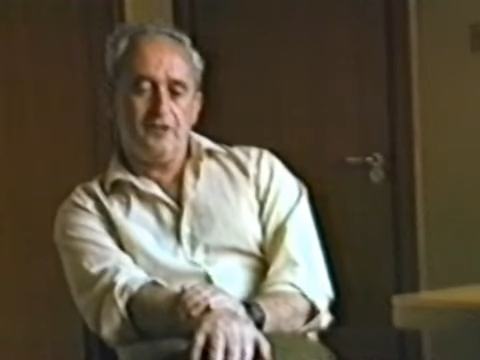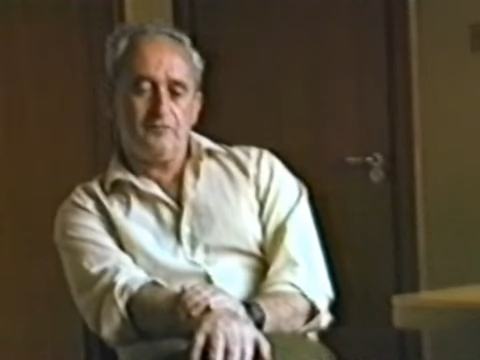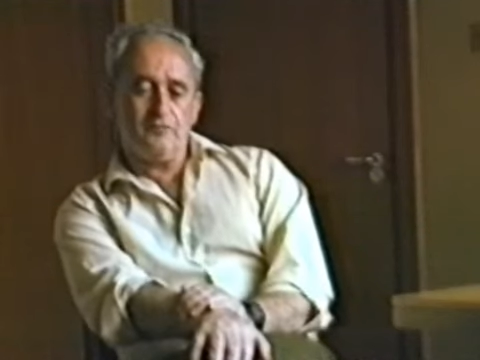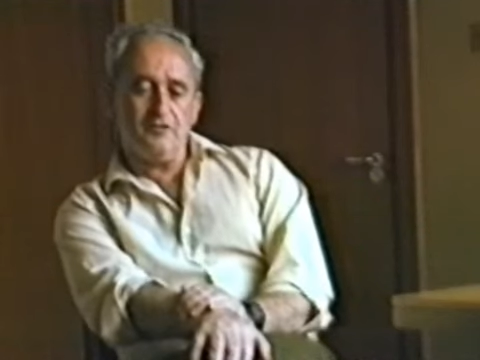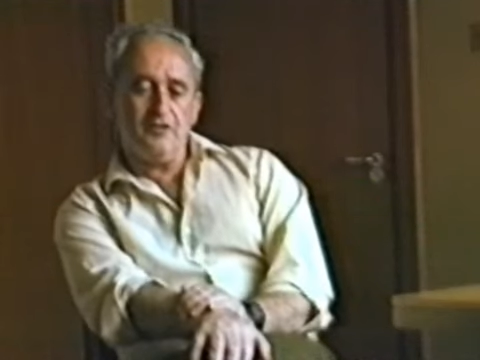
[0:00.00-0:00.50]

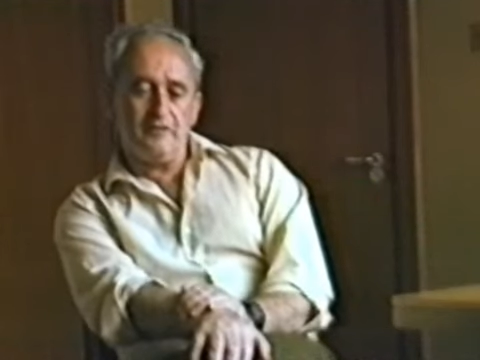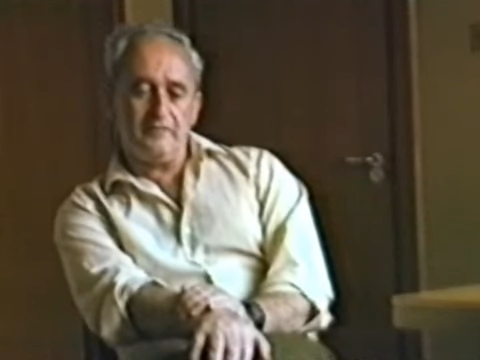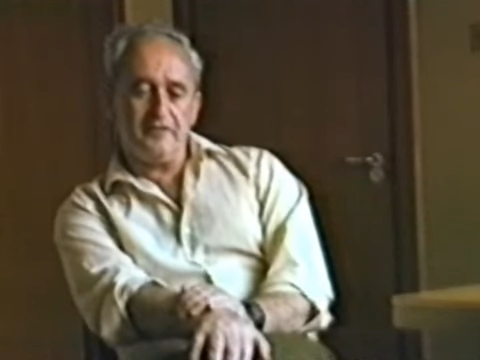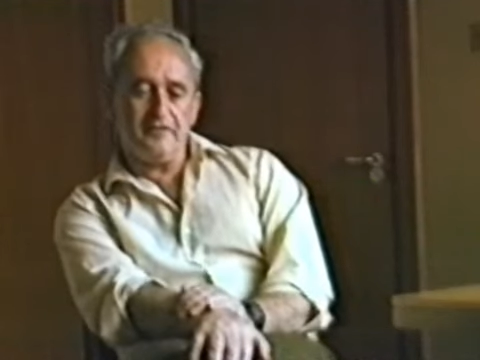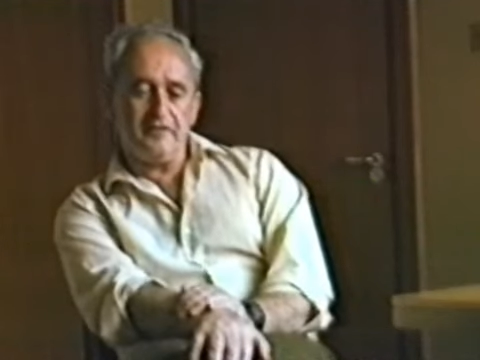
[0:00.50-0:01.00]
Well, I
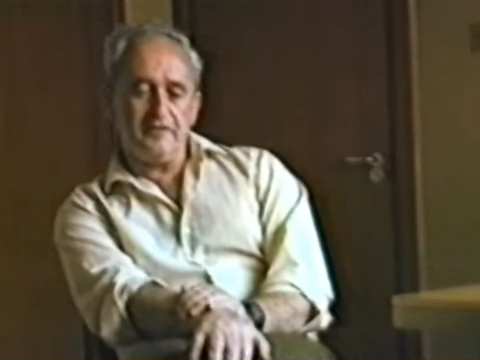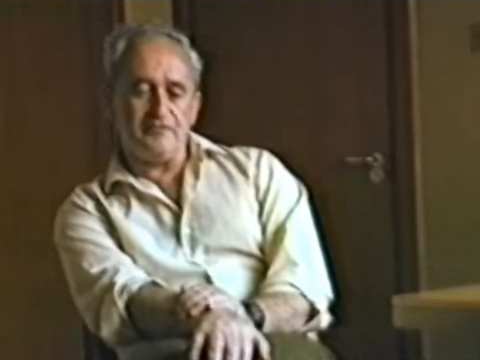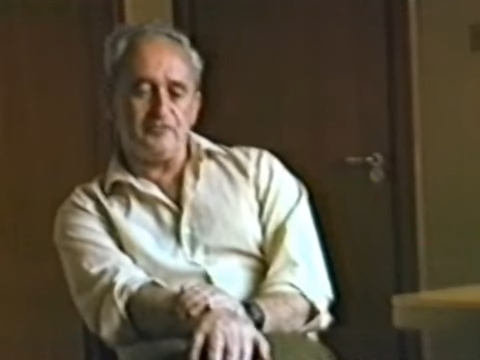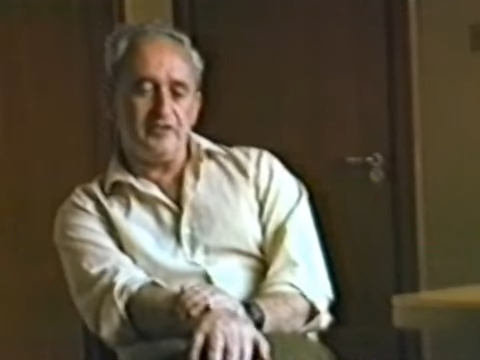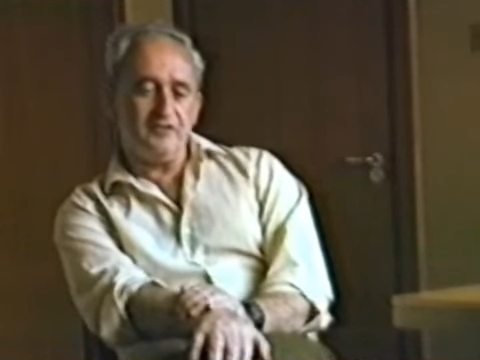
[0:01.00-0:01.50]
think
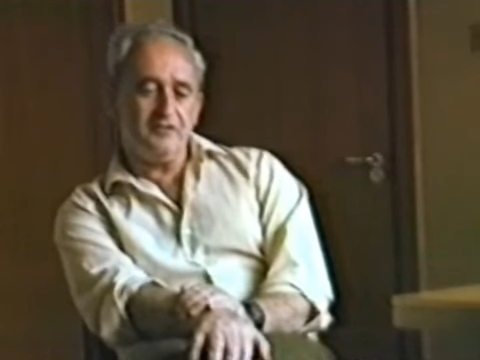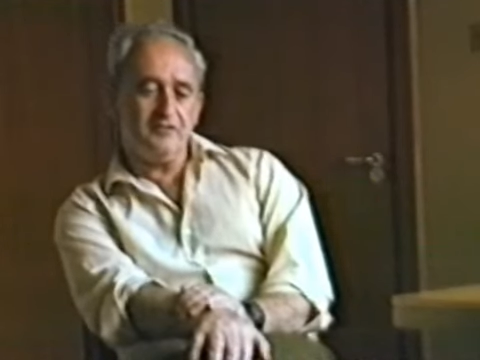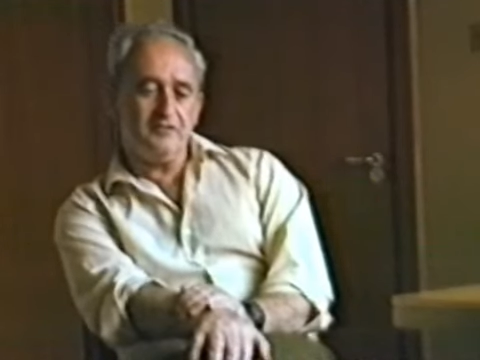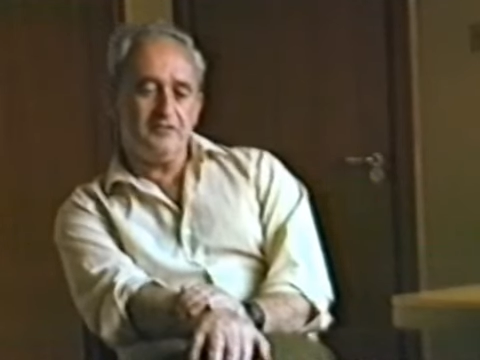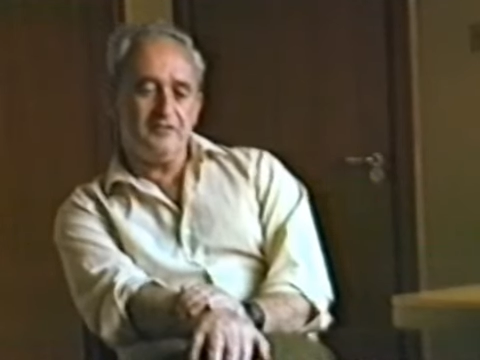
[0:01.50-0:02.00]

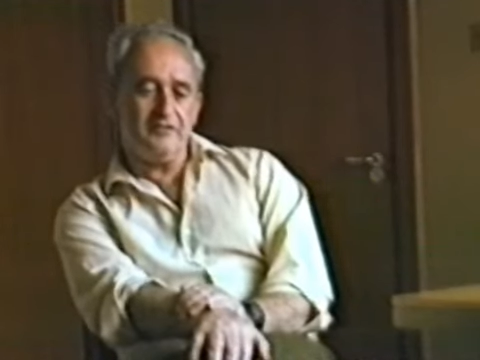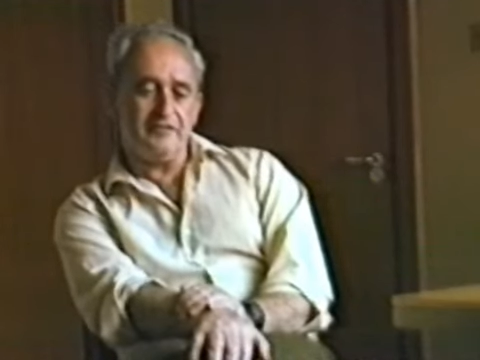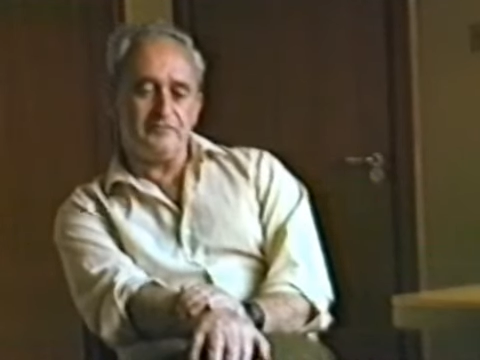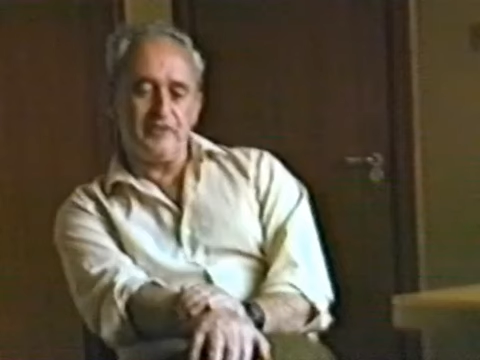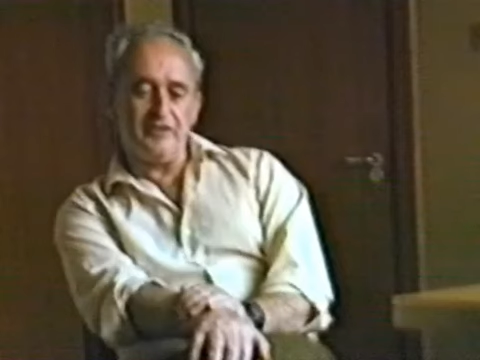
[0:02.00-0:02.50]

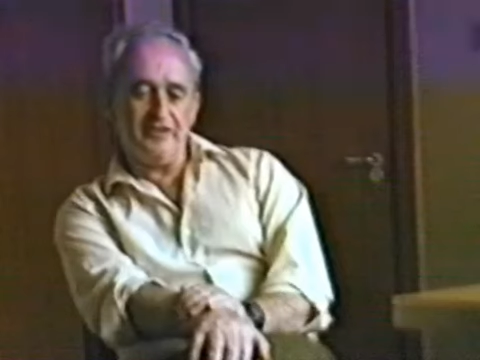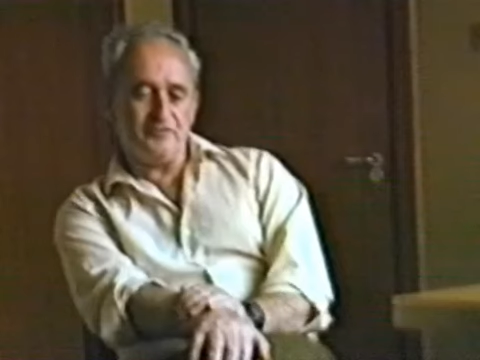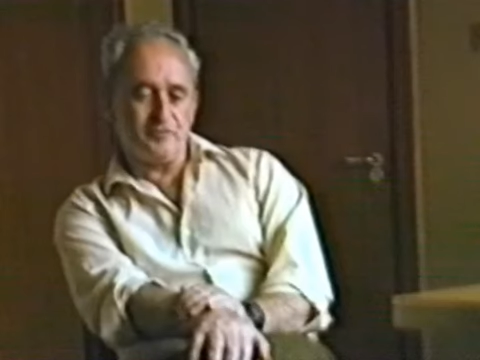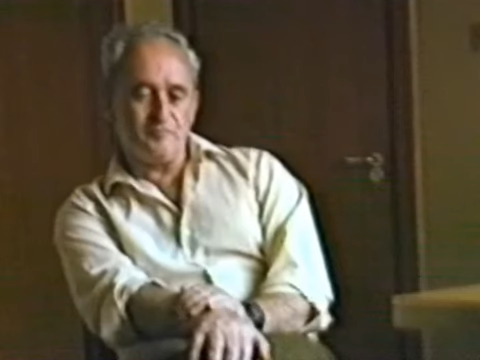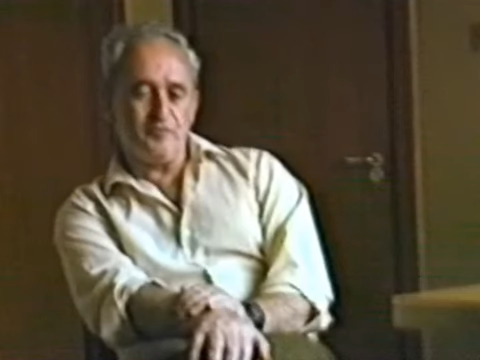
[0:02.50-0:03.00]
Israeli
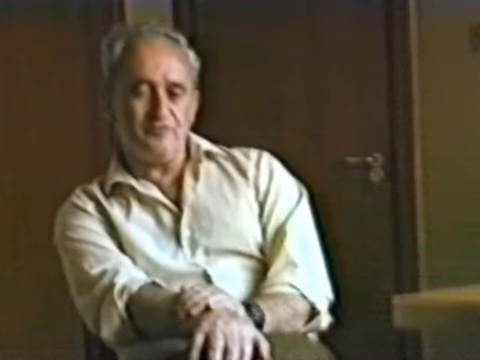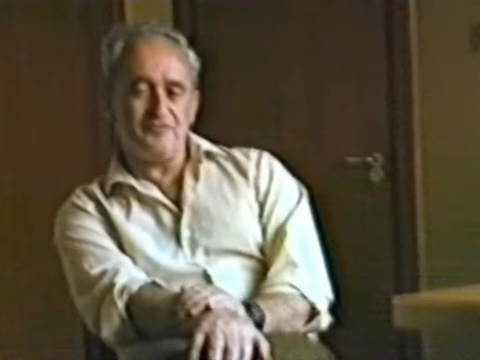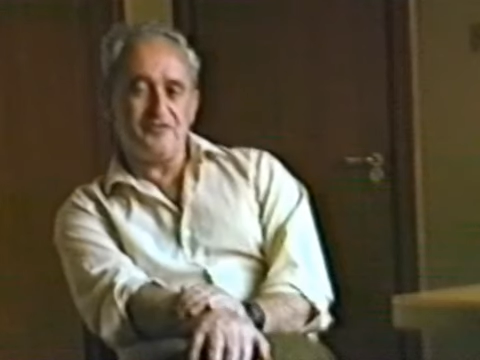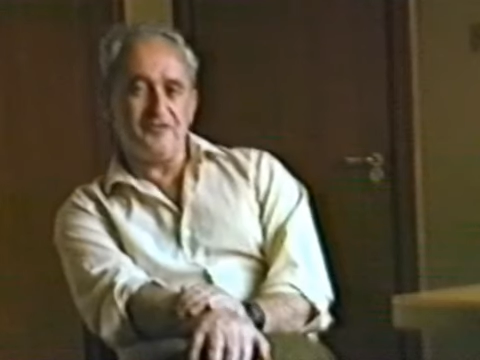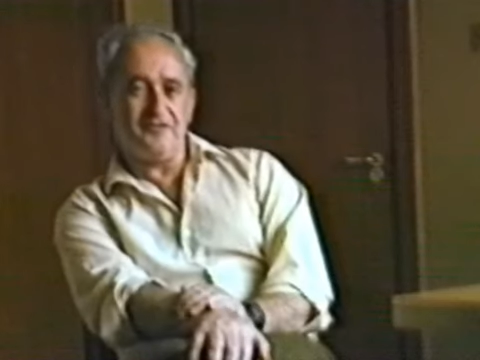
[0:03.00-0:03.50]

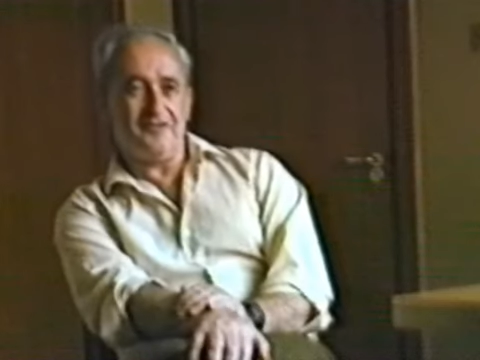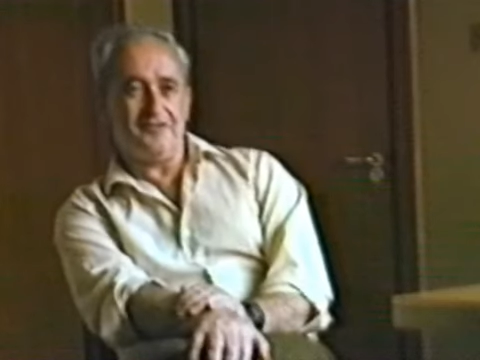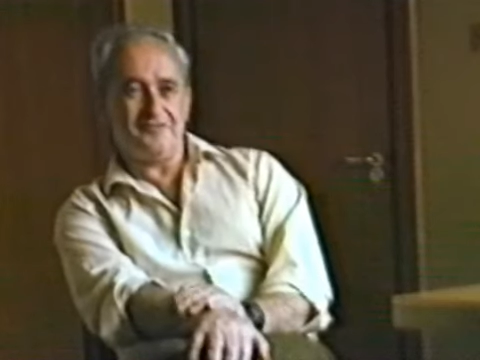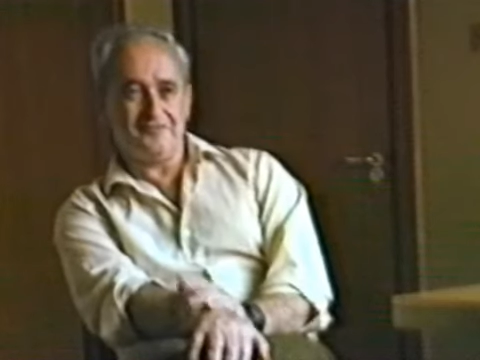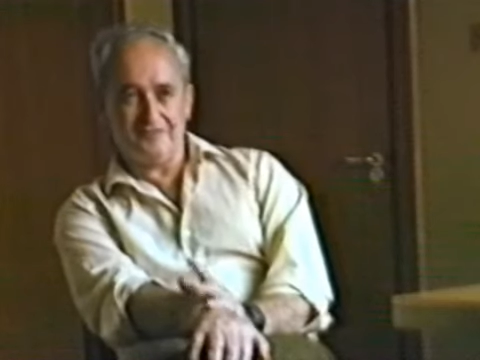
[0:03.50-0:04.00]
anthropology
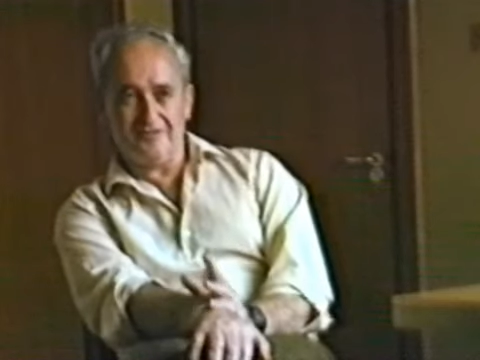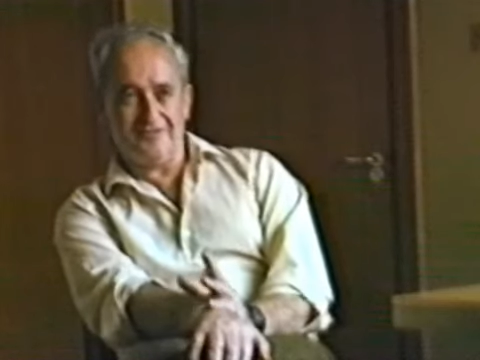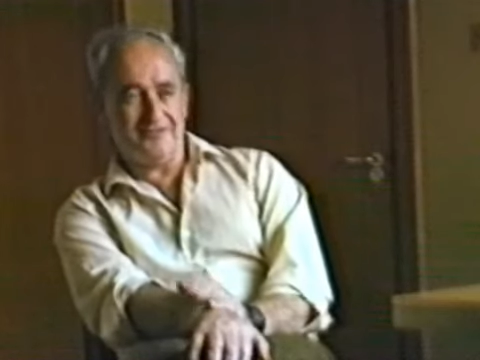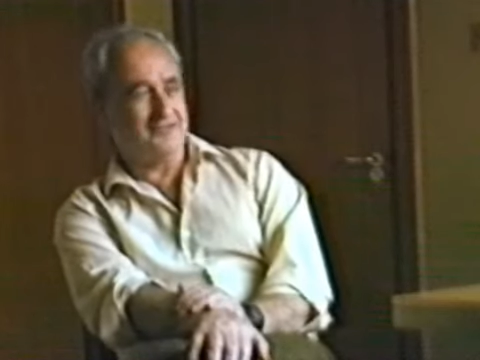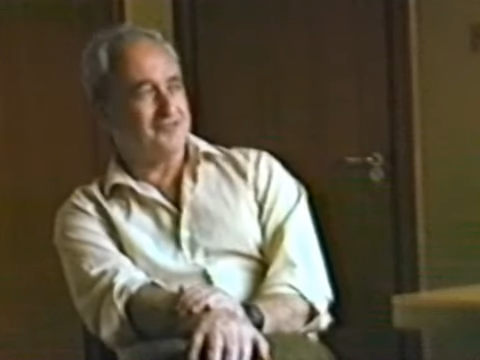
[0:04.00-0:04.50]
has
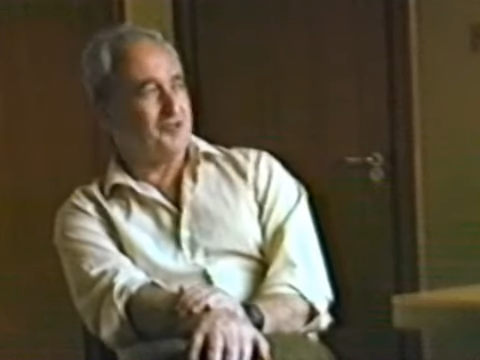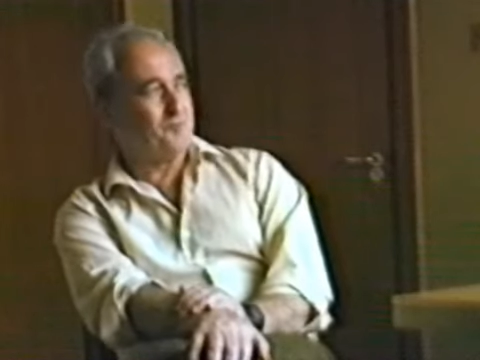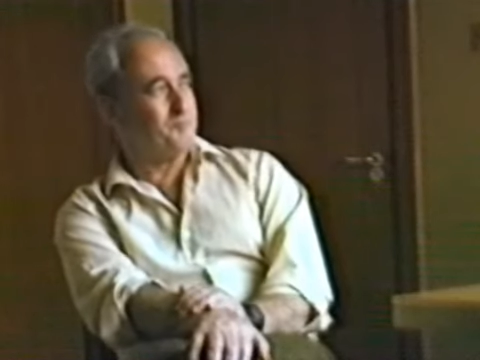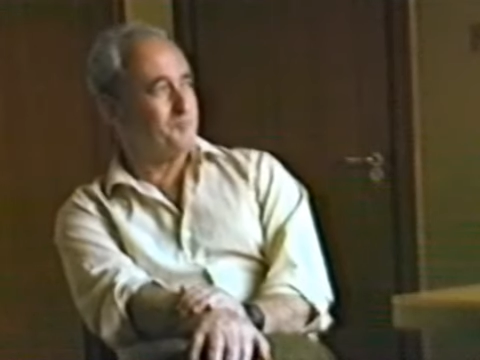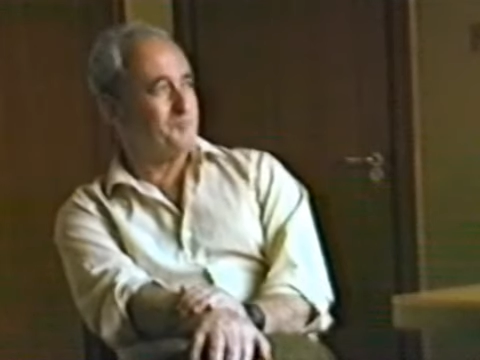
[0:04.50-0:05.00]

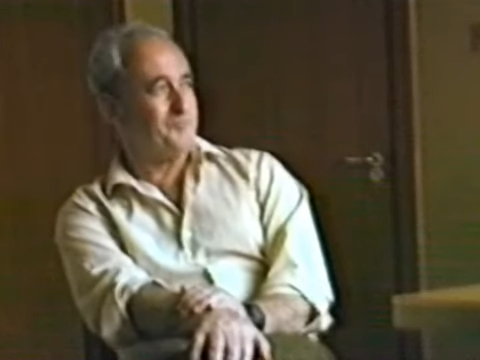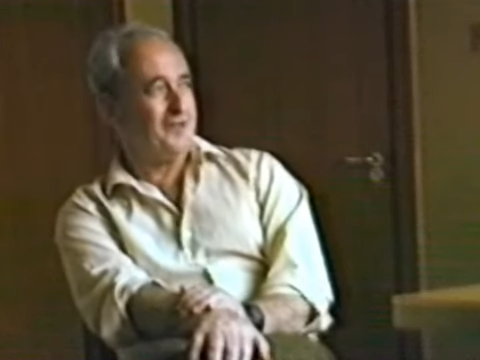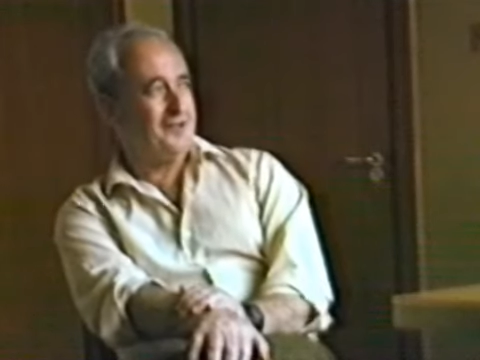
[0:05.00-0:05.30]
some